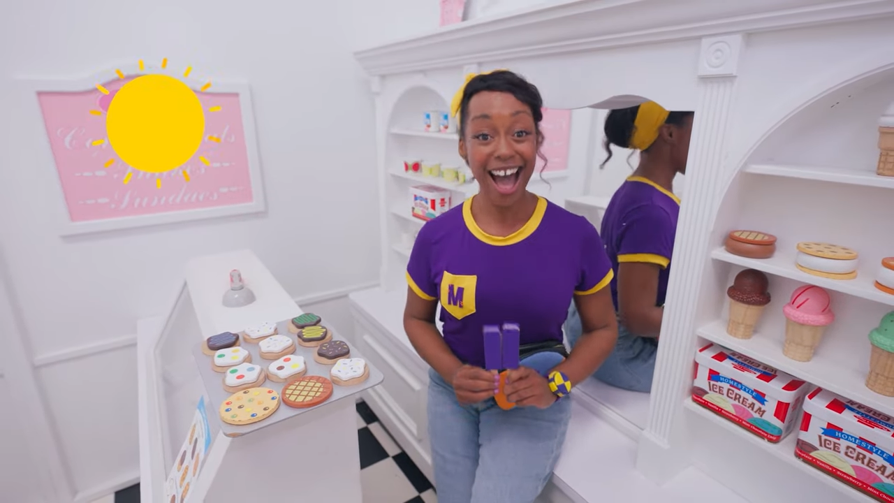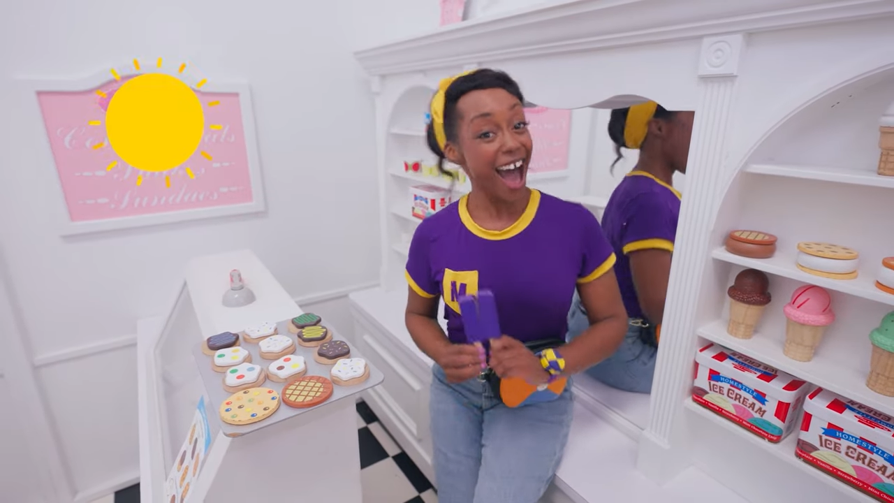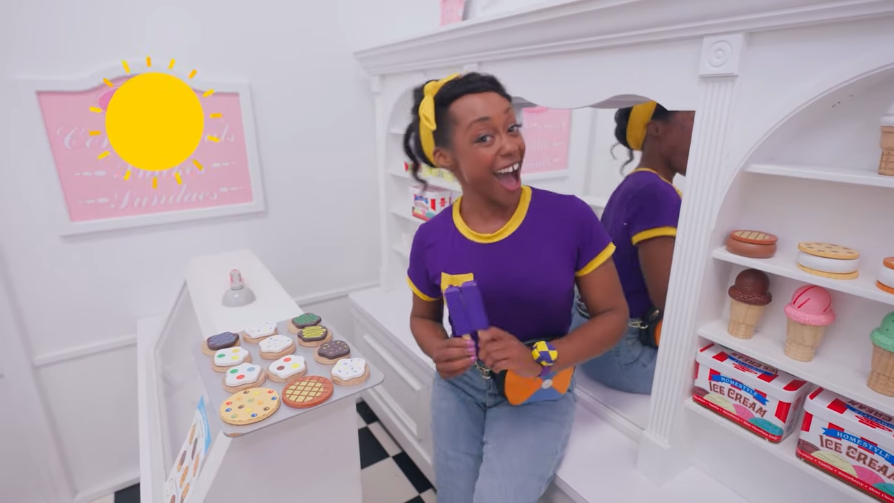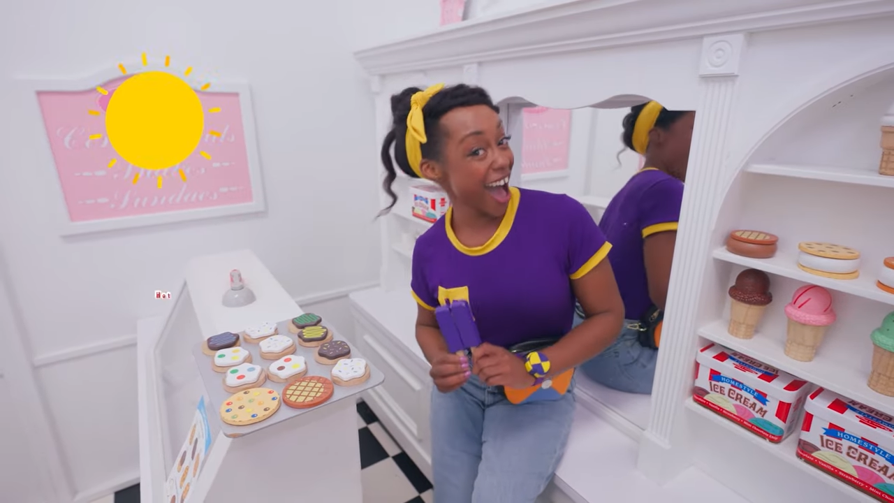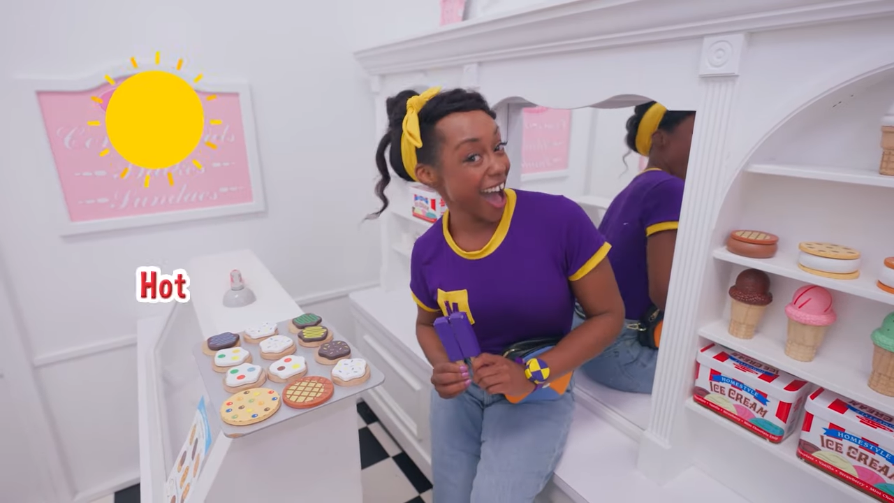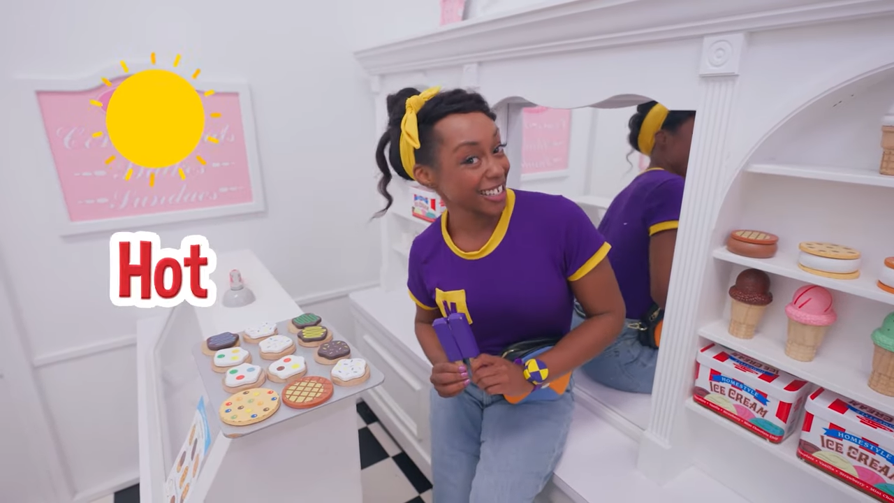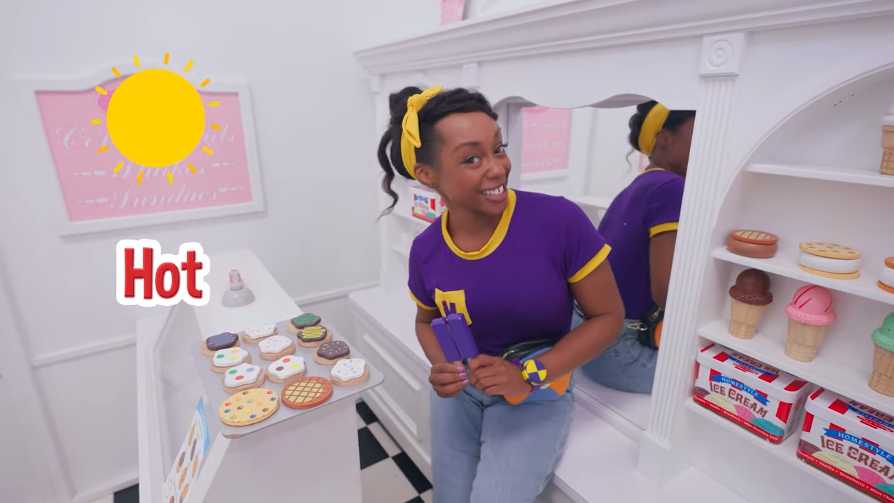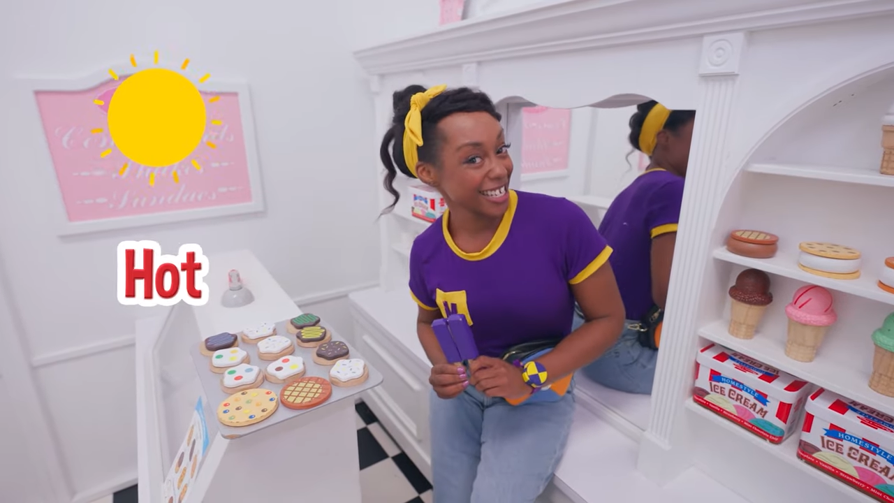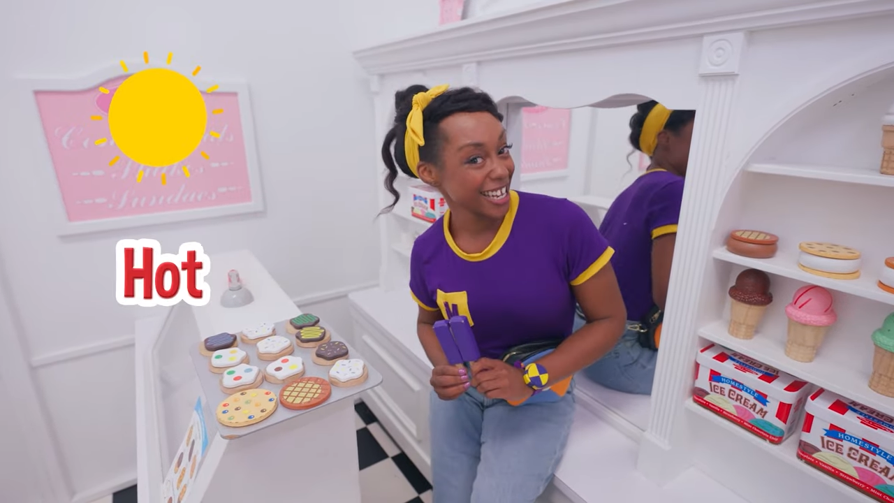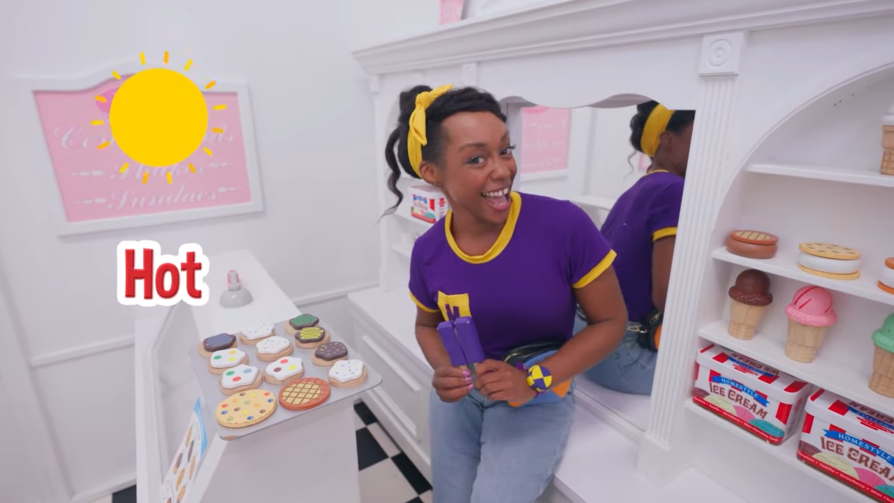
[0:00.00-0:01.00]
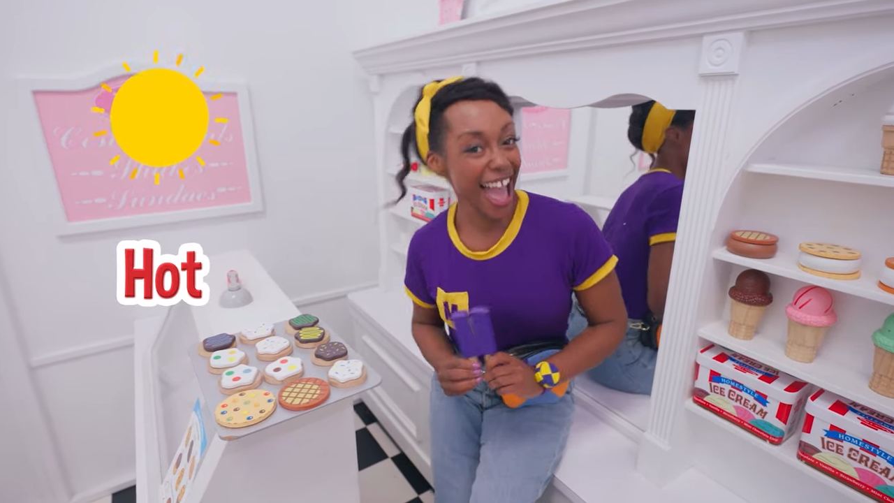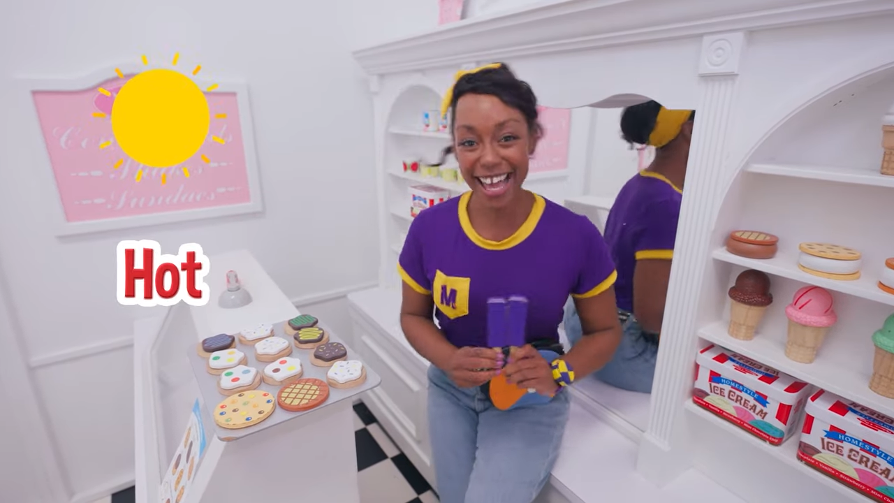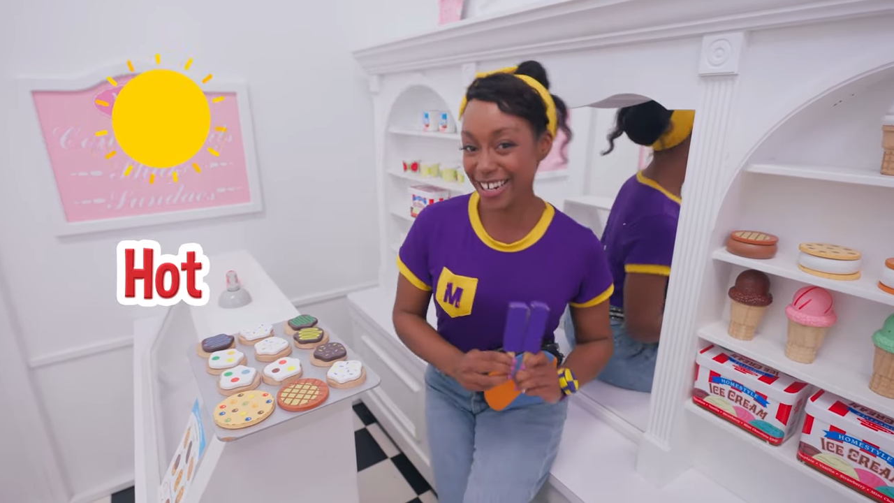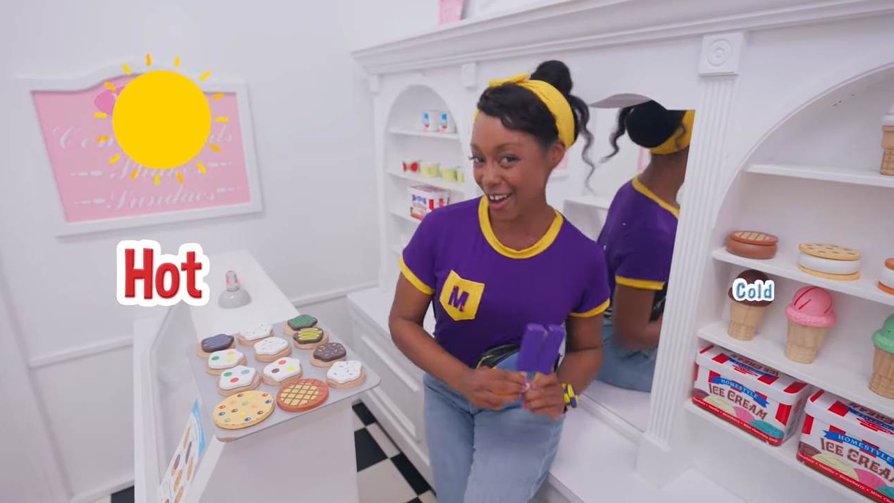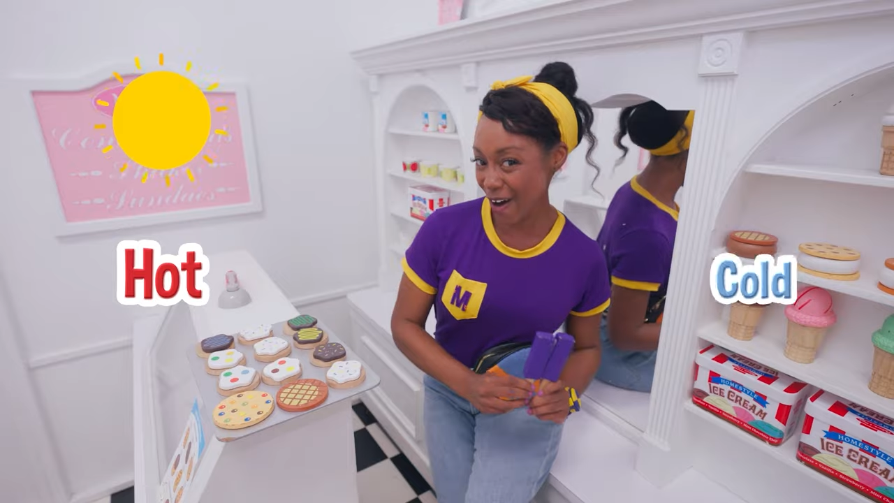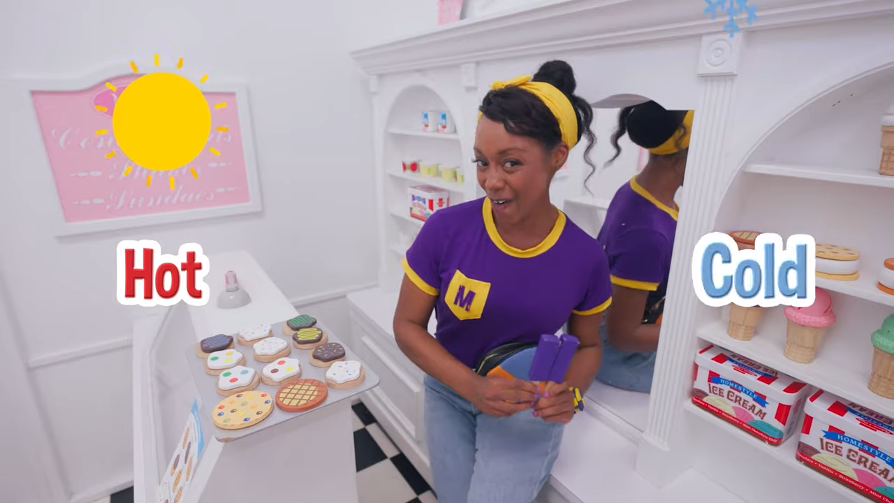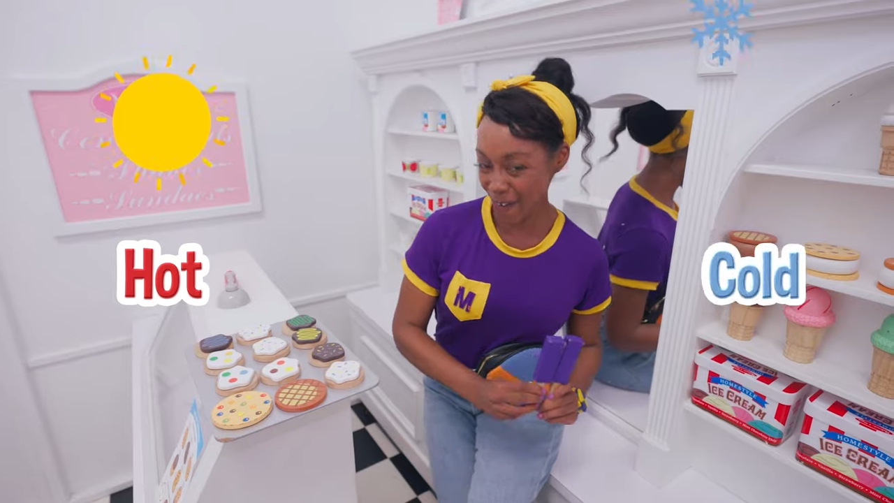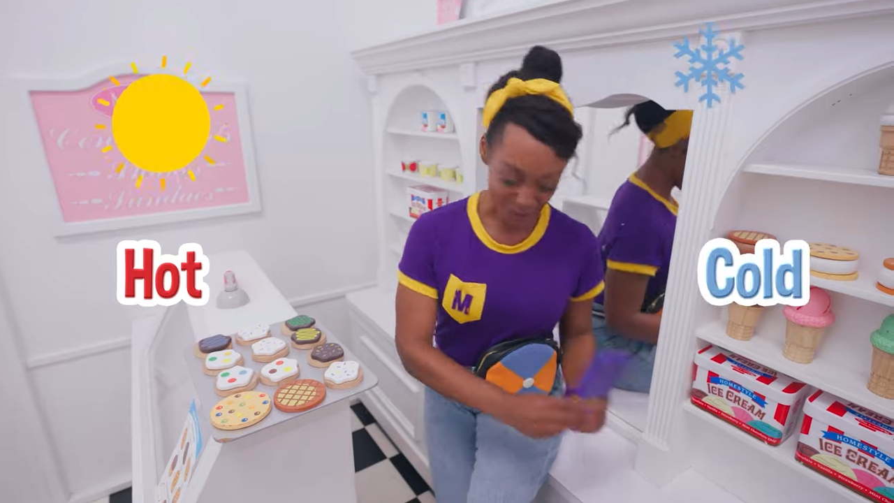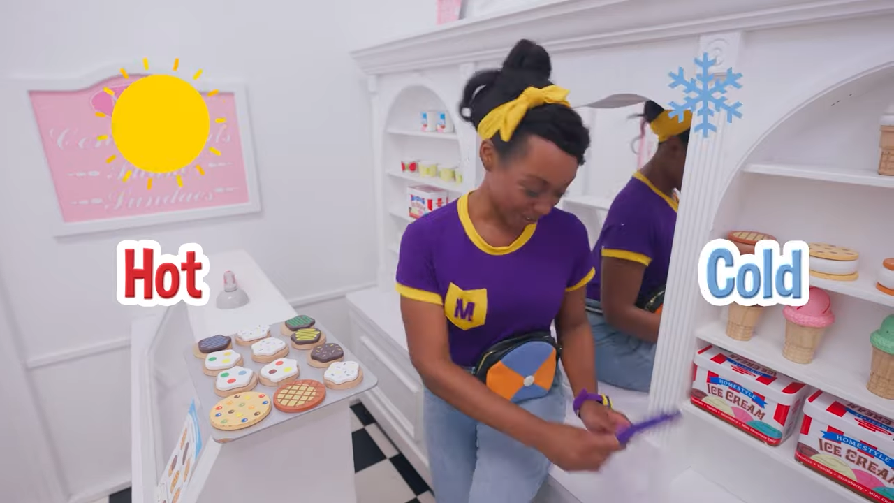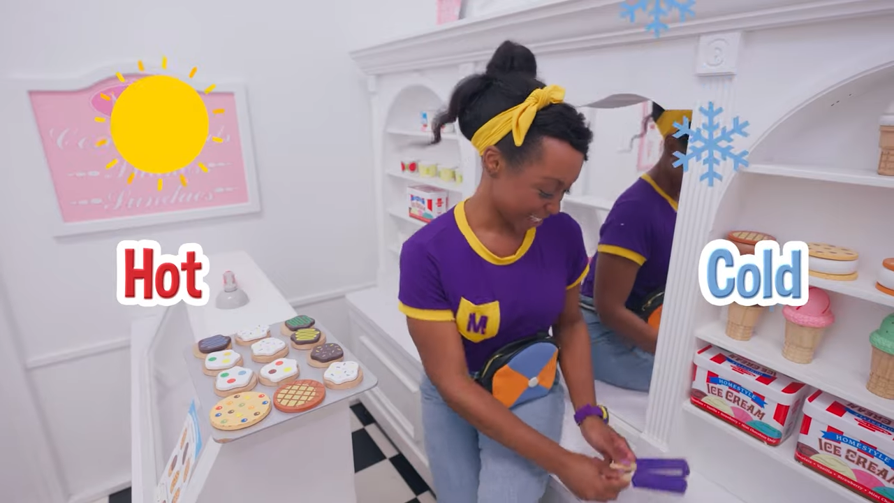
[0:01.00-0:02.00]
hot and cold.